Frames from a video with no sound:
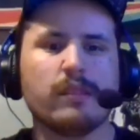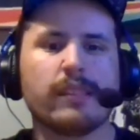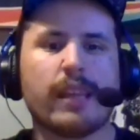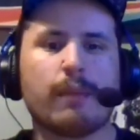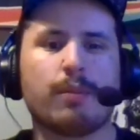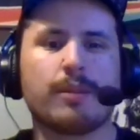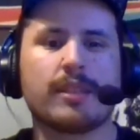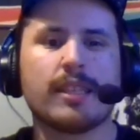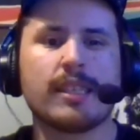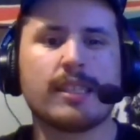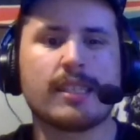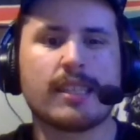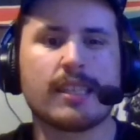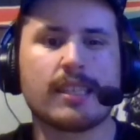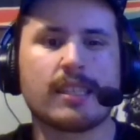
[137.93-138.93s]
yeah,
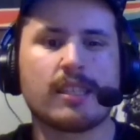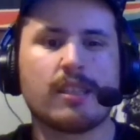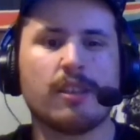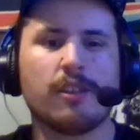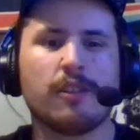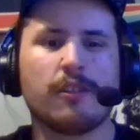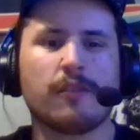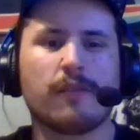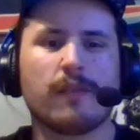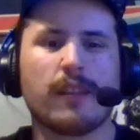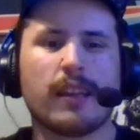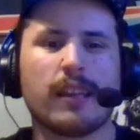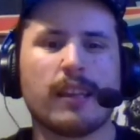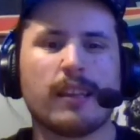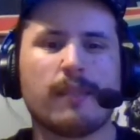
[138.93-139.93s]
besides this, the
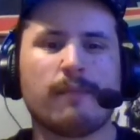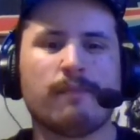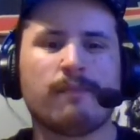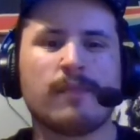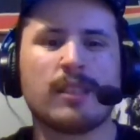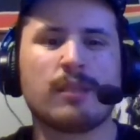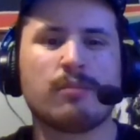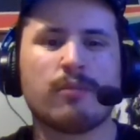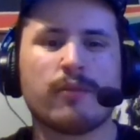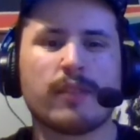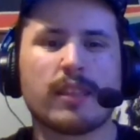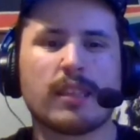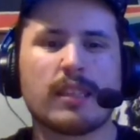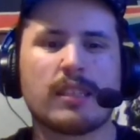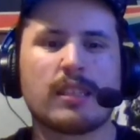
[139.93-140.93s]
this
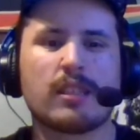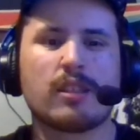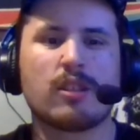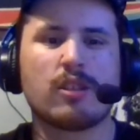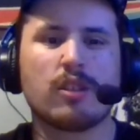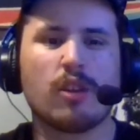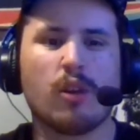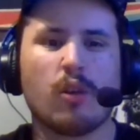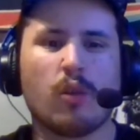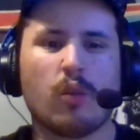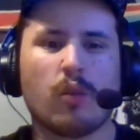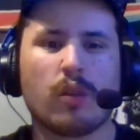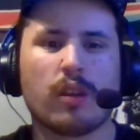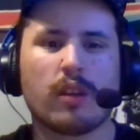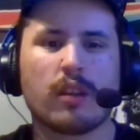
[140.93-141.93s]
movie is
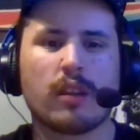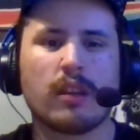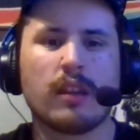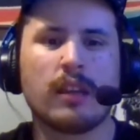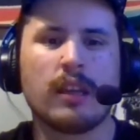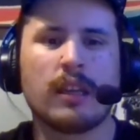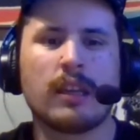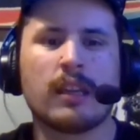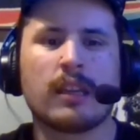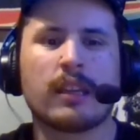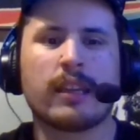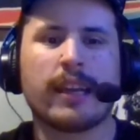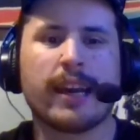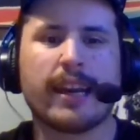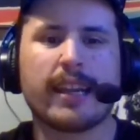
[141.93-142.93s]
so
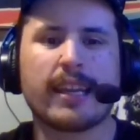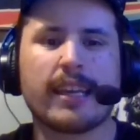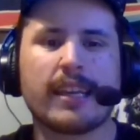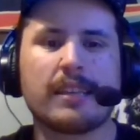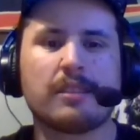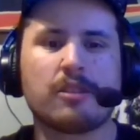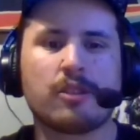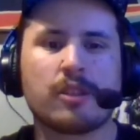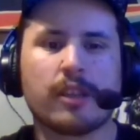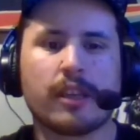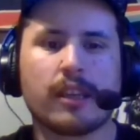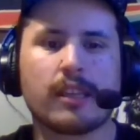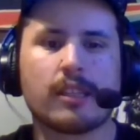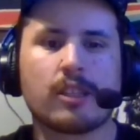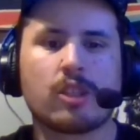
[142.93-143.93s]
not
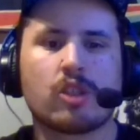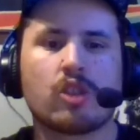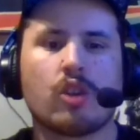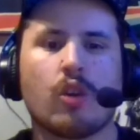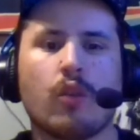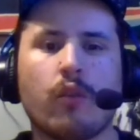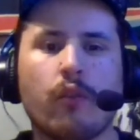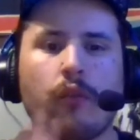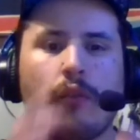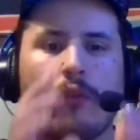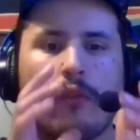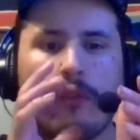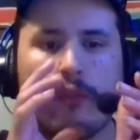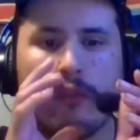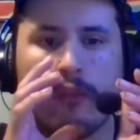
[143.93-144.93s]
interesting. It's so
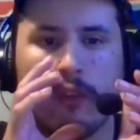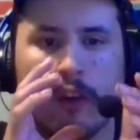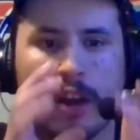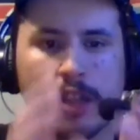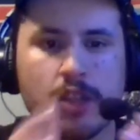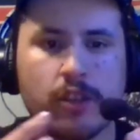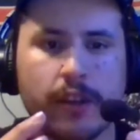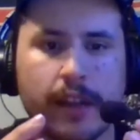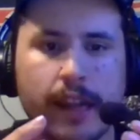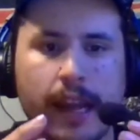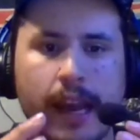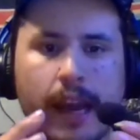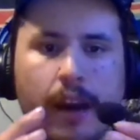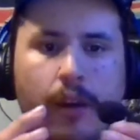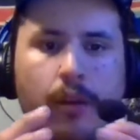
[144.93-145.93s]
frustrating
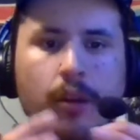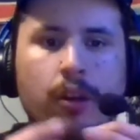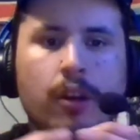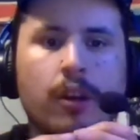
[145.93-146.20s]
how